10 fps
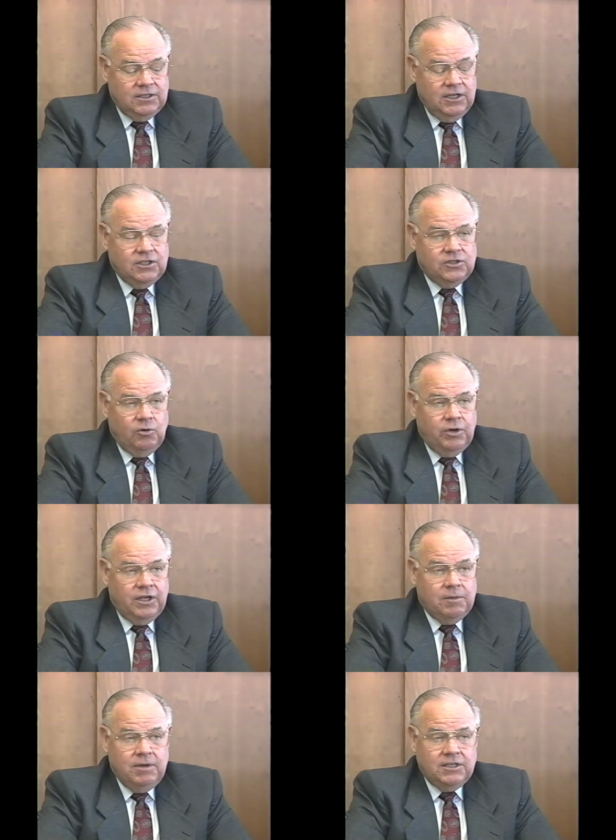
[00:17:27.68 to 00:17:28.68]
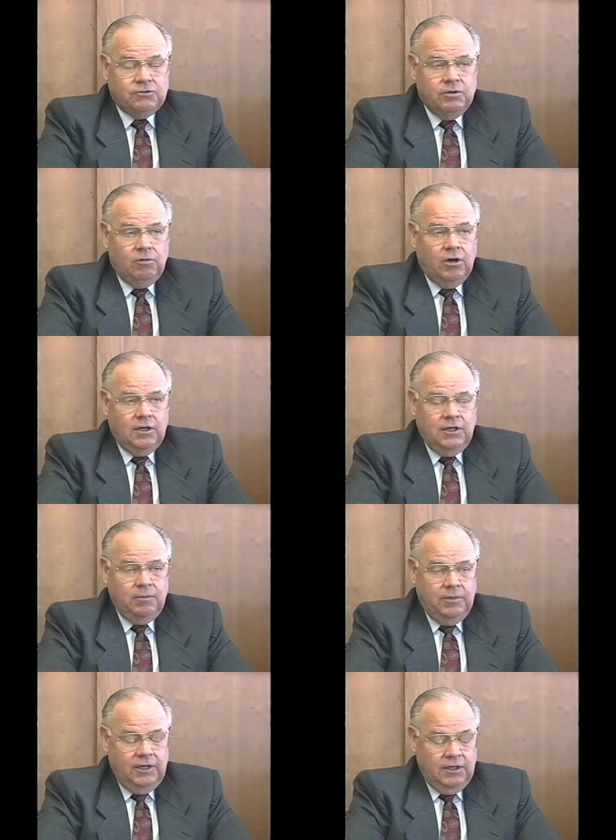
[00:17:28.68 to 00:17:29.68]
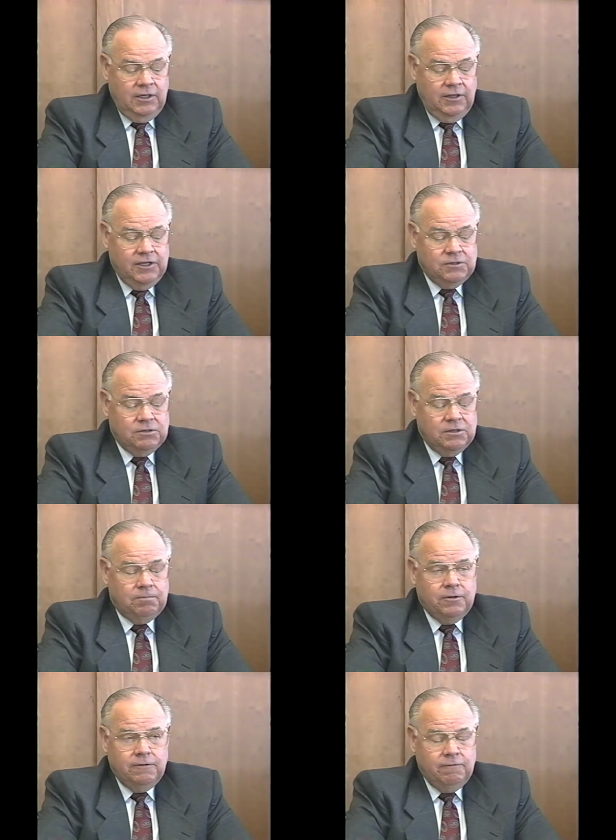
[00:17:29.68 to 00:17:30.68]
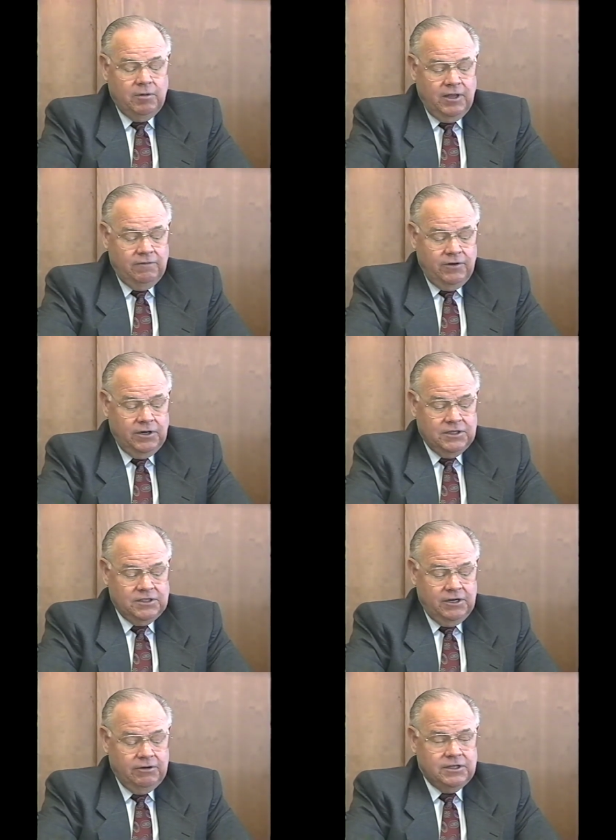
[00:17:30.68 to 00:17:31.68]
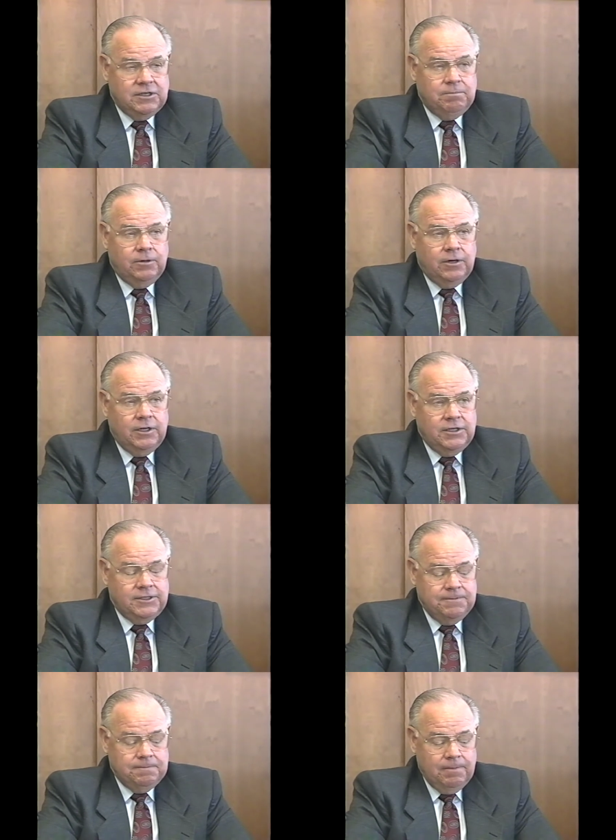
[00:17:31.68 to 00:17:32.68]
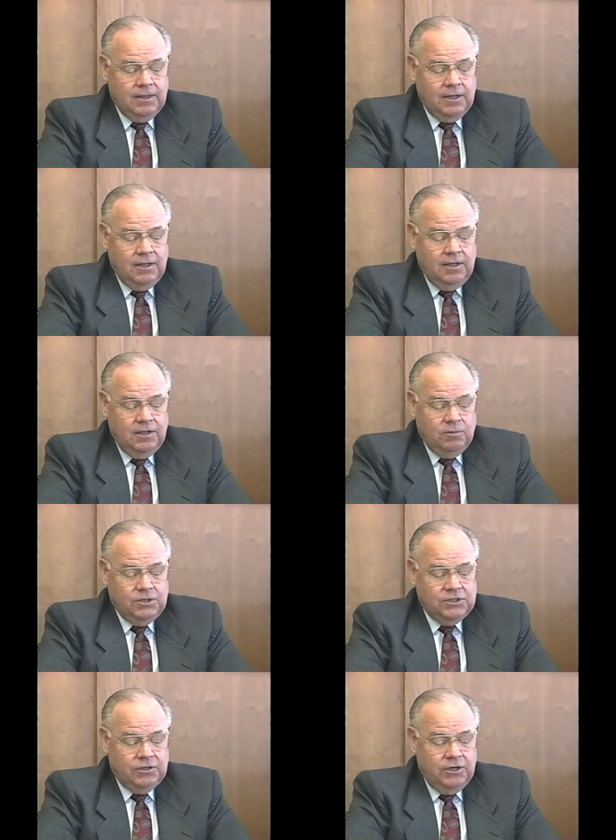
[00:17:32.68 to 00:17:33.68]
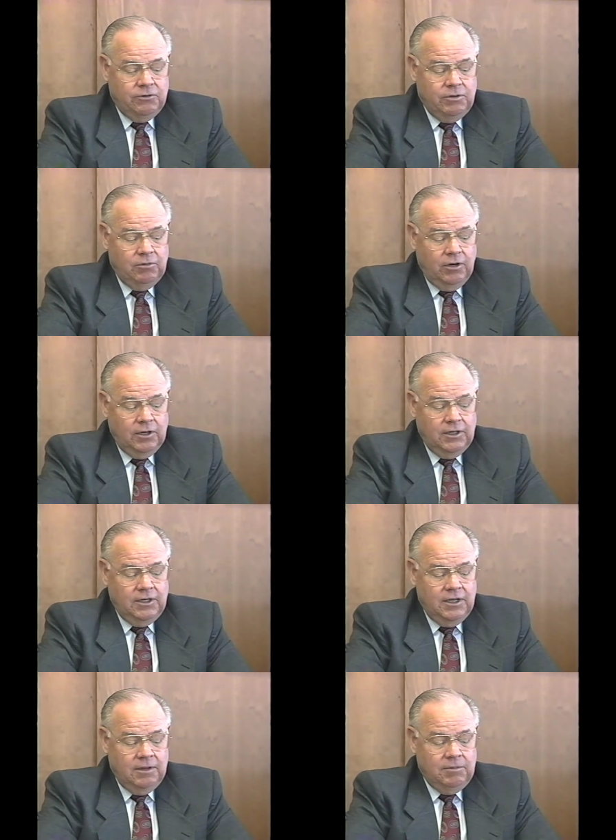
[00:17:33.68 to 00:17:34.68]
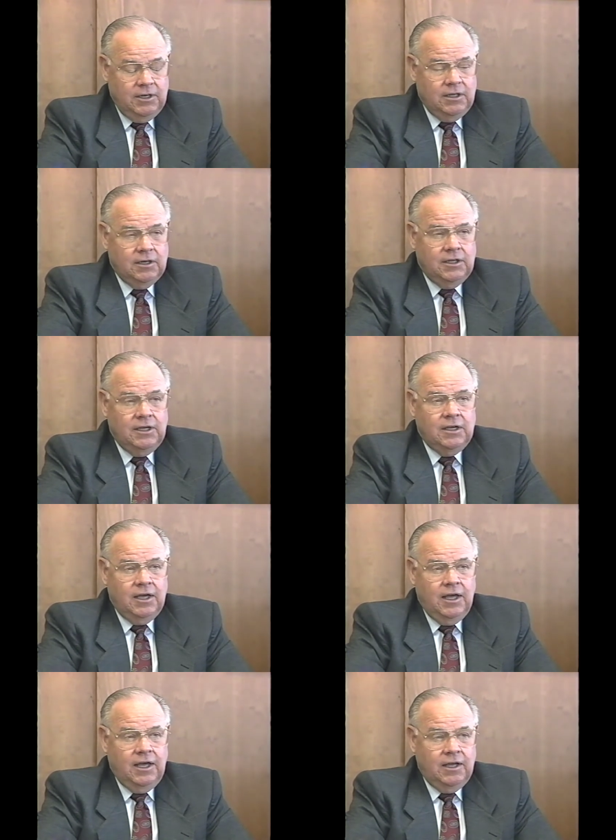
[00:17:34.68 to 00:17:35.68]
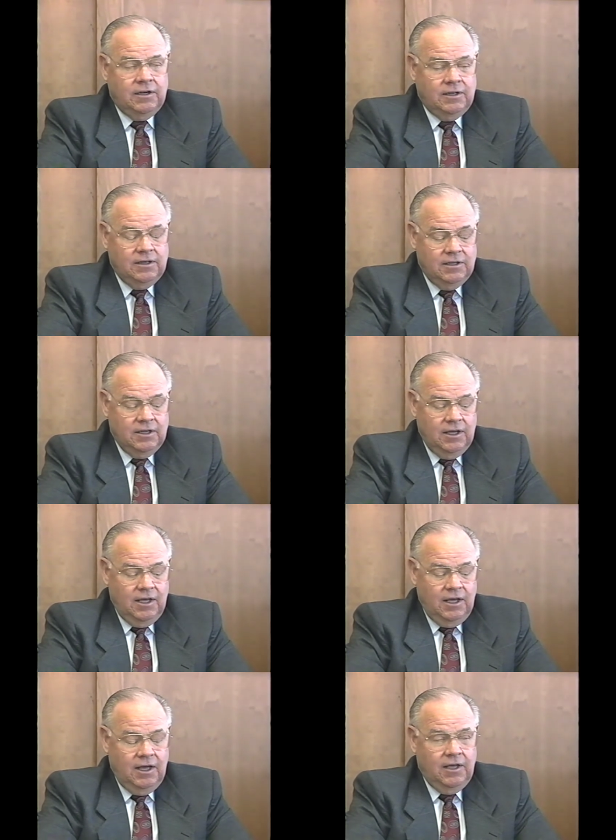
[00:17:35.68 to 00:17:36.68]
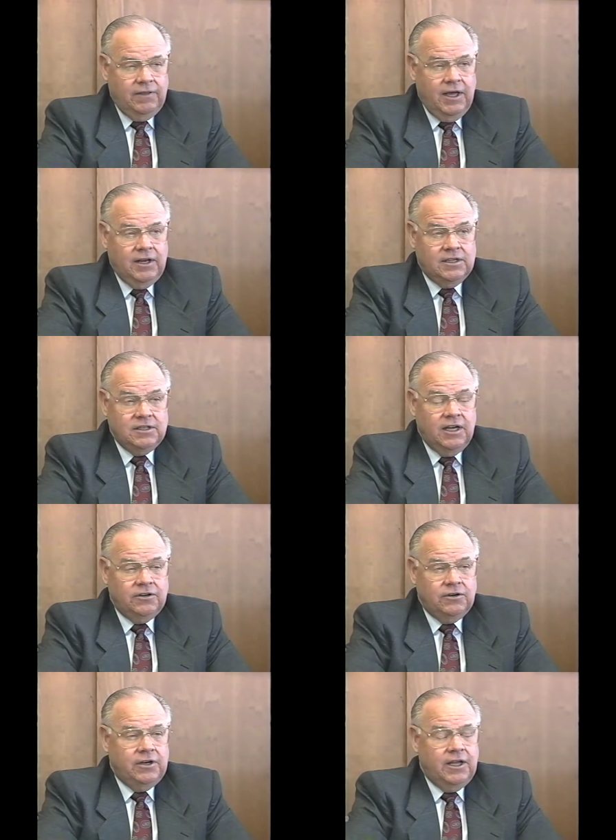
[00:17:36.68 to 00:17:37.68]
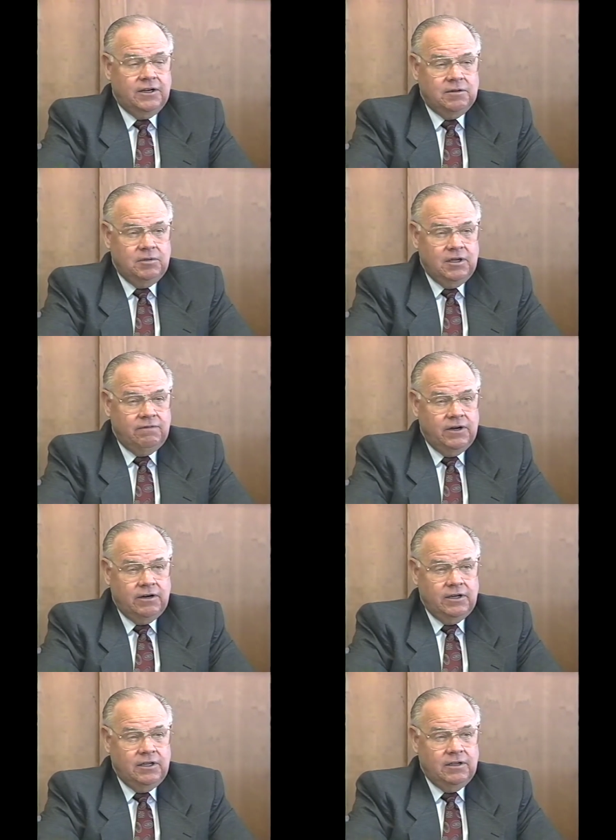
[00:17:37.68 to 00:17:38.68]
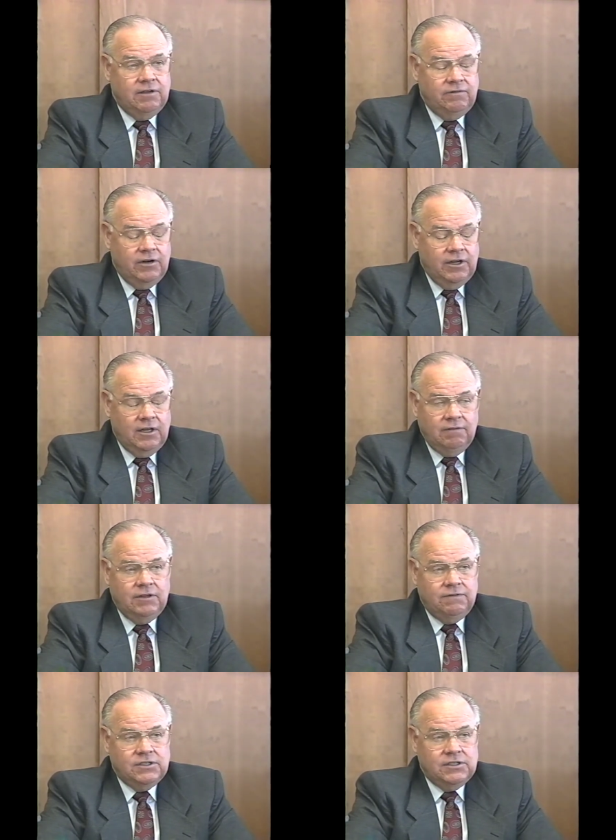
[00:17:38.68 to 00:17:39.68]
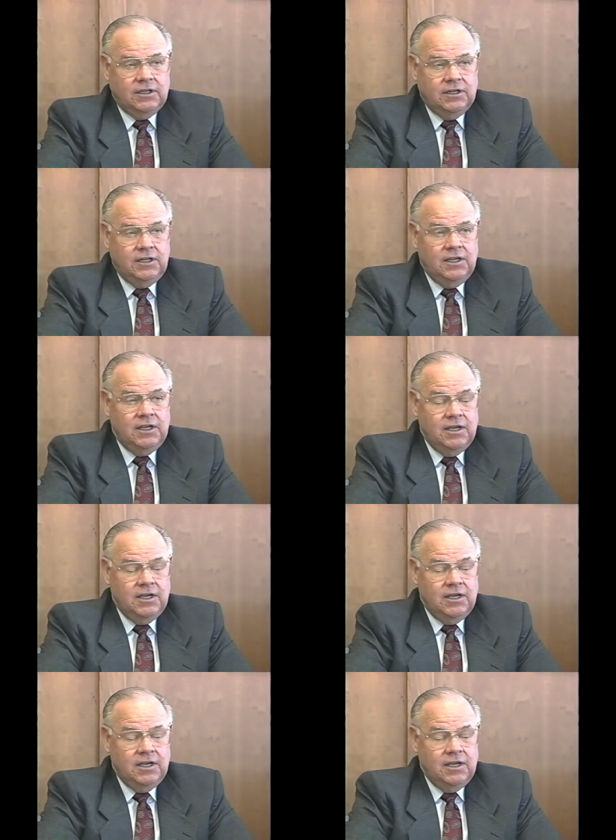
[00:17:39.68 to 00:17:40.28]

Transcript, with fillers: So we commenced remodeling immediately. This was approved by the various interested parties we started remodeling immediately, and and that has now turned out to be a very, very lovely facility,